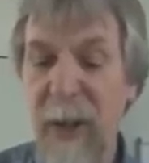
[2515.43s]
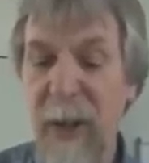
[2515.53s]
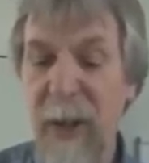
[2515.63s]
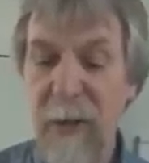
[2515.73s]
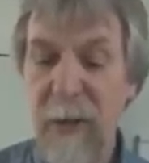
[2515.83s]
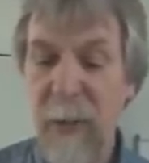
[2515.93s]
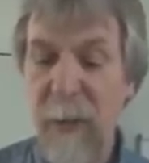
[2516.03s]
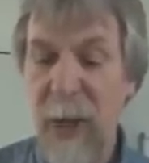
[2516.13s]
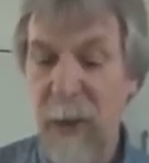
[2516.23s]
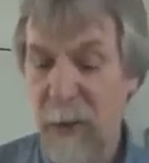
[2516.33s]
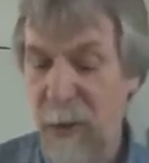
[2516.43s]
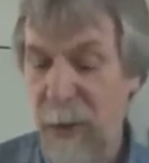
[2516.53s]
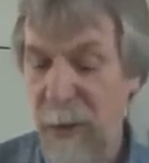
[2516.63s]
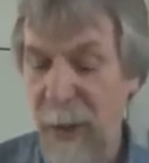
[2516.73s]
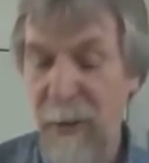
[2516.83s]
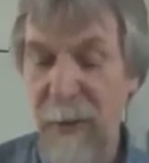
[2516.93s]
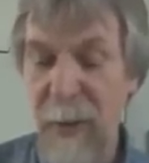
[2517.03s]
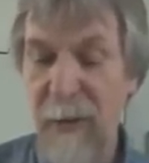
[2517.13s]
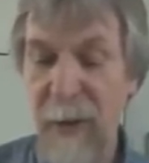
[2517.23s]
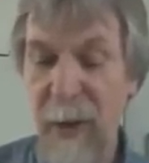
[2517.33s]
and we should make sure that
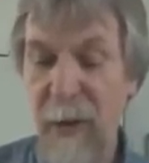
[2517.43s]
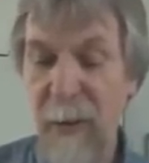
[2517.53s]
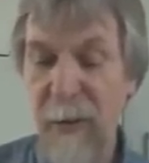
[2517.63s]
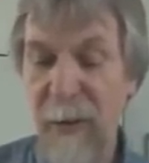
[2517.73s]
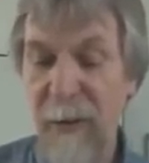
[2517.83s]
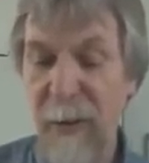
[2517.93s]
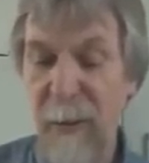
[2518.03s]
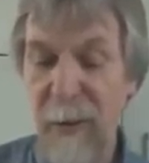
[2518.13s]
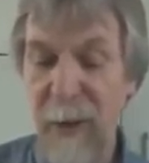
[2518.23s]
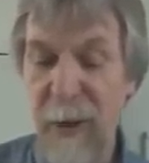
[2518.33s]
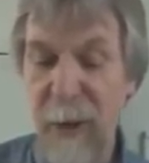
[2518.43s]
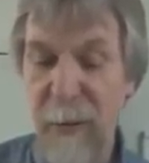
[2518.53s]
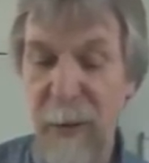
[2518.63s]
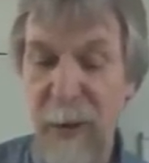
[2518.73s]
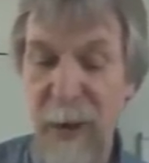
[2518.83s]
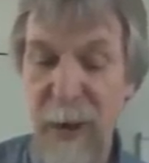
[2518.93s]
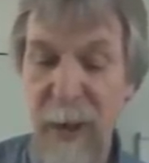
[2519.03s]
these two systems are definitely